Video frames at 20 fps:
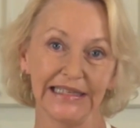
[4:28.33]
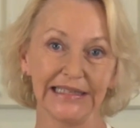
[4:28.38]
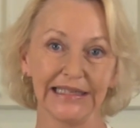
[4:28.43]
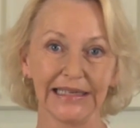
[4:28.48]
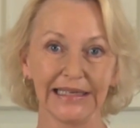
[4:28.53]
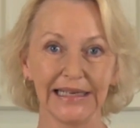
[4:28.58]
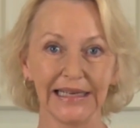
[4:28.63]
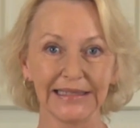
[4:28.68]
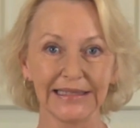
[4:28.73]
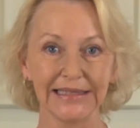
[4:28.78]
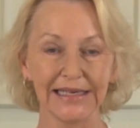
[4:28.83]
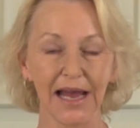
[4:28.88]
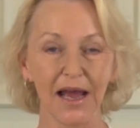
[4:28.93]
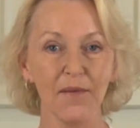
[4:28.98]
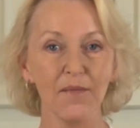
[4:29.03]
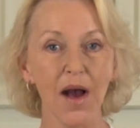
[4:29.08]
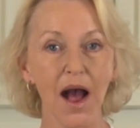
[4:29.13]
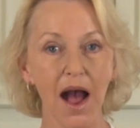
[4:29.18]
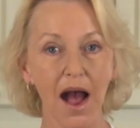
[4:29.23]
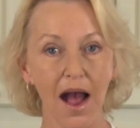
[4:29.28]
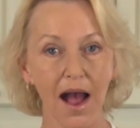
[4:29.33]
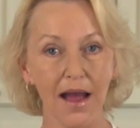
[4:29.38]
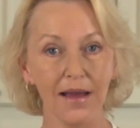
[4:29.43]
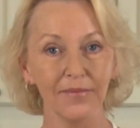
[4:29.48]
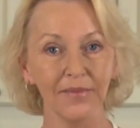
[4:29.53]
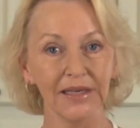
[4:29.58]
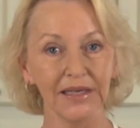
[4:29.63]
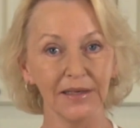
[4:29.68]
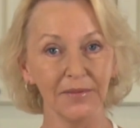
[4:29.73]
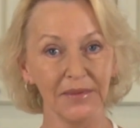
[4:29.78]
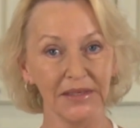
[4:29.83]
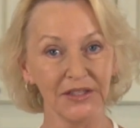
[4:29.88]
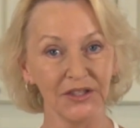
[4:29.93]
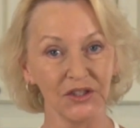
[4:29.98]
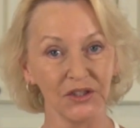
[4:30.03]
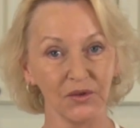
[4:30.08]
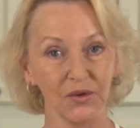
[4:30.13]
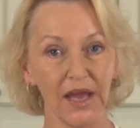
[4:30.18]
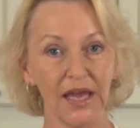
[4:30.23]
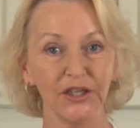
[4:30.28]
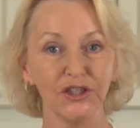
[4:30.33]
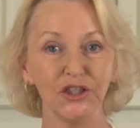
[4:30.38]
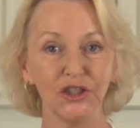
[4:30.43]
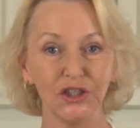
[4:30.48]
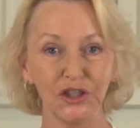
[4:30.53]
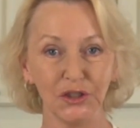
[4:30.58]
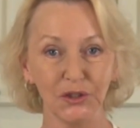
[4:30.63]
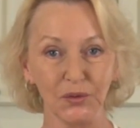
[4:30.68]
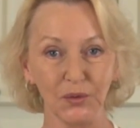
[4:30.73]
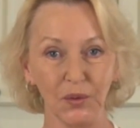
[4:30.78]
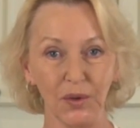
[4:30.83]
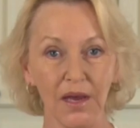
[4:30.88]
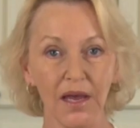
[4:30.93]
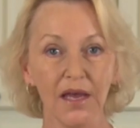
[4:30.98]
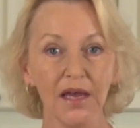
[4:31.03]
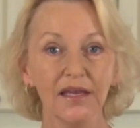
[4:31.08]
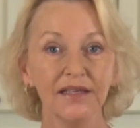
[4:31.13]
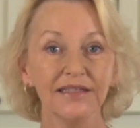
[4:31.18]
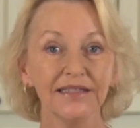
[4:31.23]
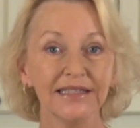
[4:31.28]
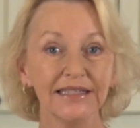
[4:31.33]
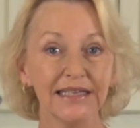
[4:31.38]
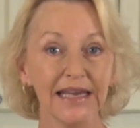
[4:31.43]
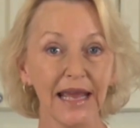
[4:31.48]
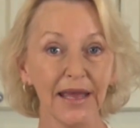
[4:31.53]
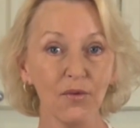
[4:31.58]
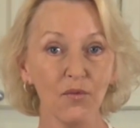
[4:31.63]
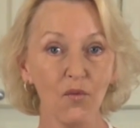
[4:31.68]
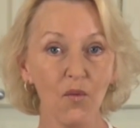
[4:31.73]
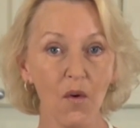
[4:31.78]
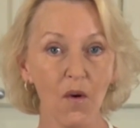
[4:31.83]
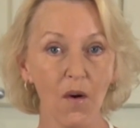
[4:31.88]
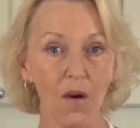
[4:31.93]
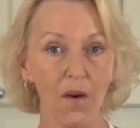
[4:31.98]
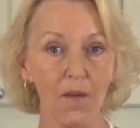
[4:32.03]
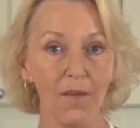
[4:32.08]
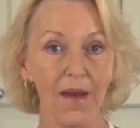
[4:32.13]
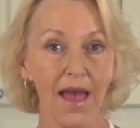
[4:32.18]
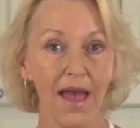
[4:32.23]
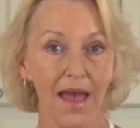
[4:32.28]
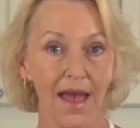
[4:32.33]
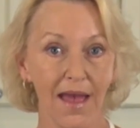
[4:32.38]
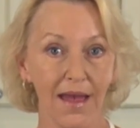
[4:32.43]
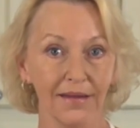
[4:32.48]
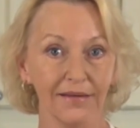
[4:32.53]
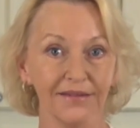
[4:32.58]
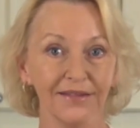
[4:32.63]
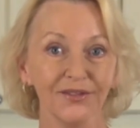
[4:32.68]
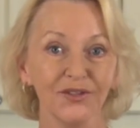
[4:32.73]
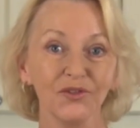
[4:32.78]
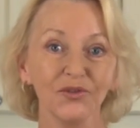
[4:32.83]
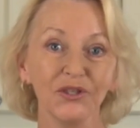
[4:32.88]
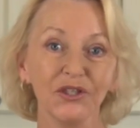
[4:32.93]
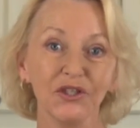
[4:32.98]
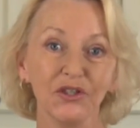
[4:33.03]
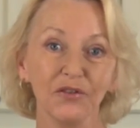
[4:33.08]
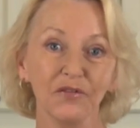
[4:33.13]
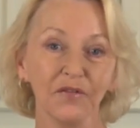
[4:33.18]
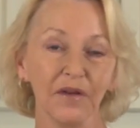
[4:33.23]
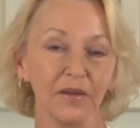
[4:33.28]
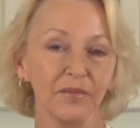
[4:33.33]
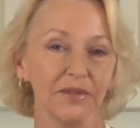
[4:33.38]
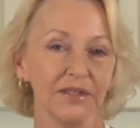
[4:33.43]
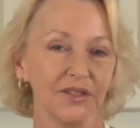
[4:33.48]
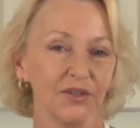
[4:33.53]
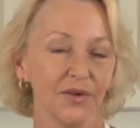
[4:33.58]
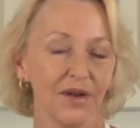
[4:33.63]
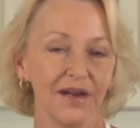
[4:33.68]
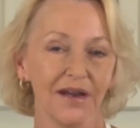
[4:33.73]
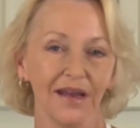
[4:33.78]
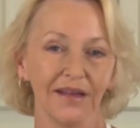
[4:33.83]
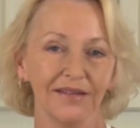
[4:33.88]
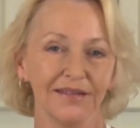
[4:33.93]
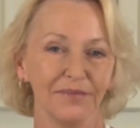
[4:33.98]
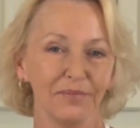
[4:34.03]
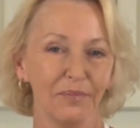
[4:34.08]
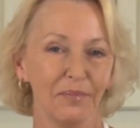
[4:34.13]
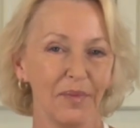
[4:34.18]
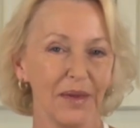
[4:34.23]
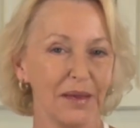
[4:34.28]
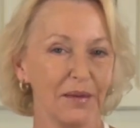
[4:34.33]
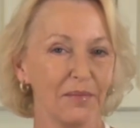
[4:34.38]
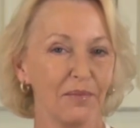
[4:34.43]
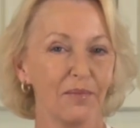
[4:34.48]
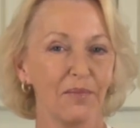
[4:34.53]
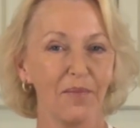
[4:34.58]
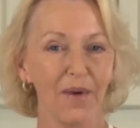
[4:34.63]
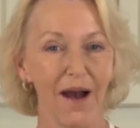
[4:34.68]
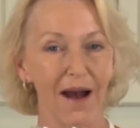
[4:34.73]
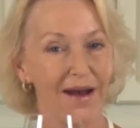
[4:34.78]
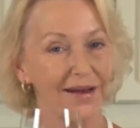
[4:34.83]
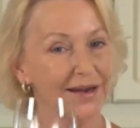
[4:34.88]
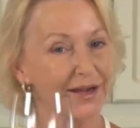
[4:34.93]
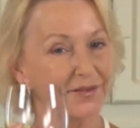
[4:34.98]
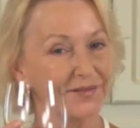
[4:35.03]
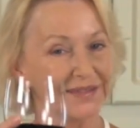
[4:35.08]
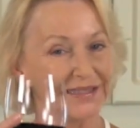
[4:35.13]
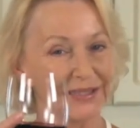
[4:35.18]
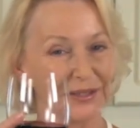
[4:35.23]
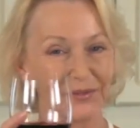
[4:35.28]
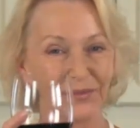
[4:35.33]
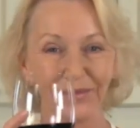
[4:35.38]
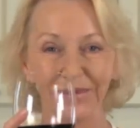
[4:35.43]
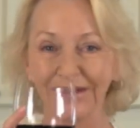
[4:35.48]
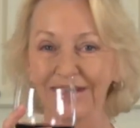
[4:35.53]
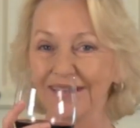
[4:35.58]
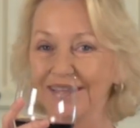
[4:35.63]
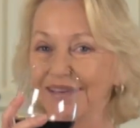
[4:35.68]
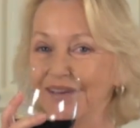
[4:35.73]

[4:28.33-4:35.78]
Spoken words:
Until next time, I'm gonna miss you, and do stay warm and treat your family to a nice big pot of soup.